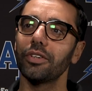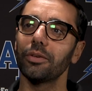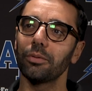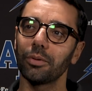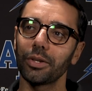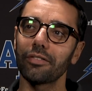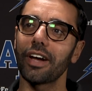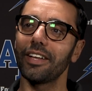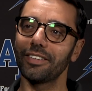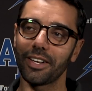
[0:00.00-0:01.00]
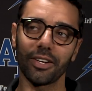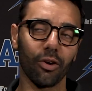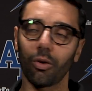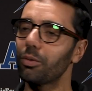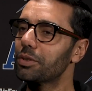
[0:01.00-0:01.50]
We could have done
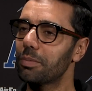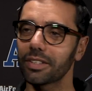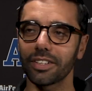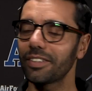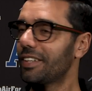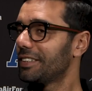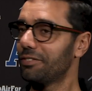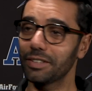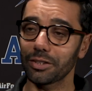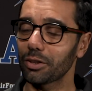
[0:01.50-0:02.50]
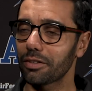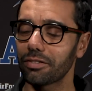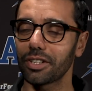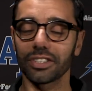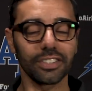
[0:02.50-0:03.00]
always better, as if it's not the
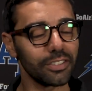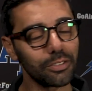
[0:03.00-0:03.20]
first.